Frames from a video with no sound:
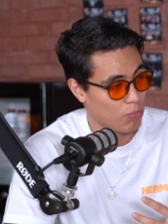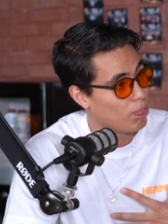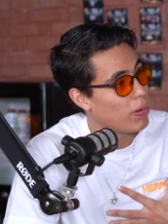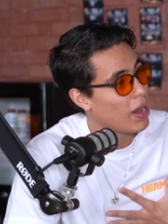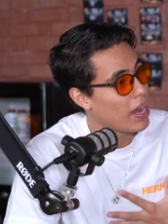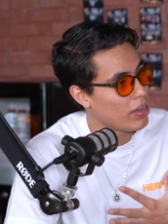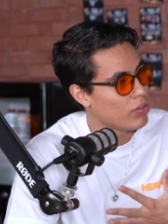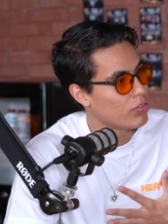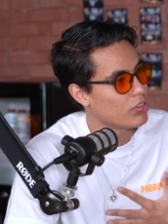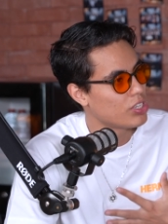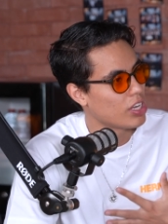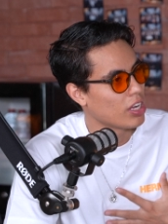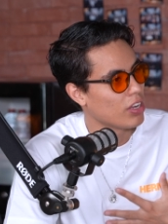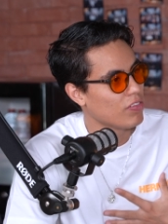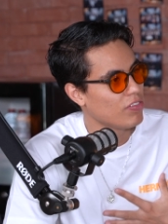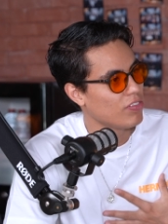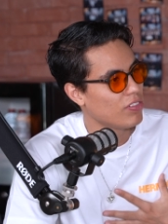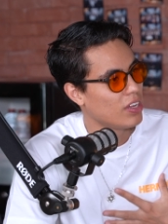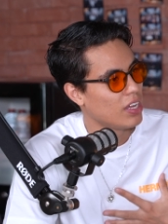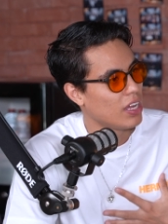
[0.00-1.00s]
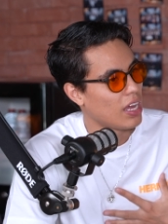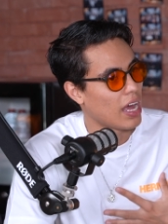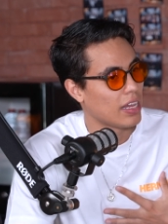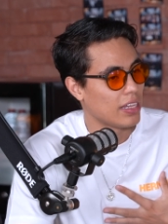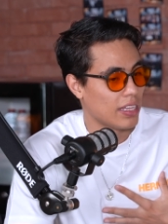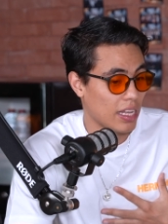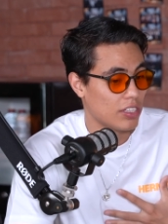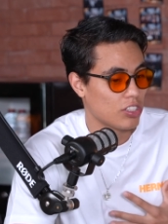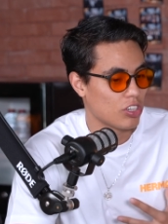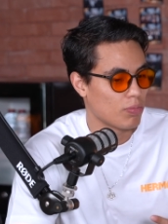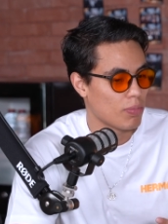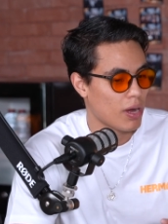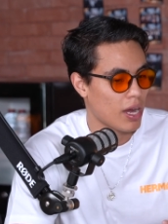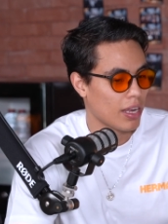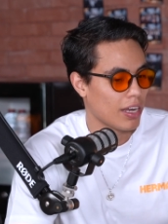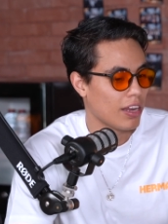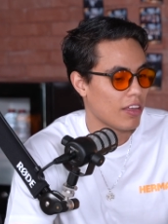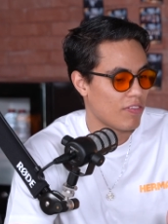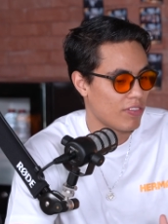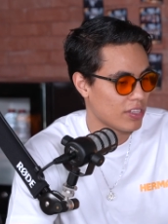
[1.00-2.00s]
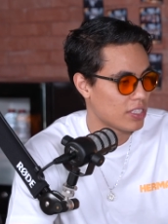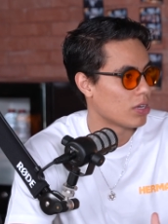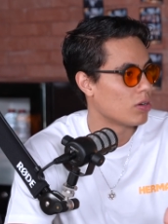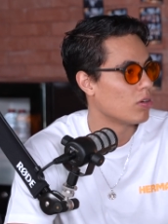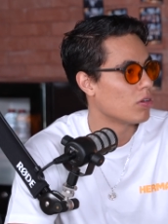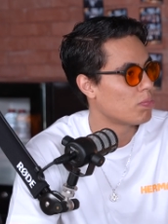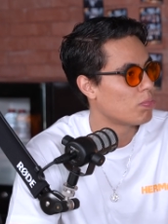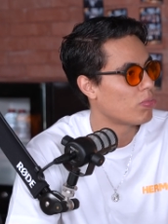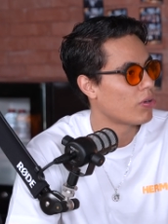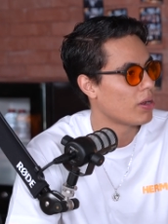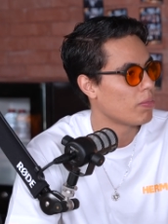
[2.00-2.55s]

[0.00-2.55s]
by yourself and determine if it's a good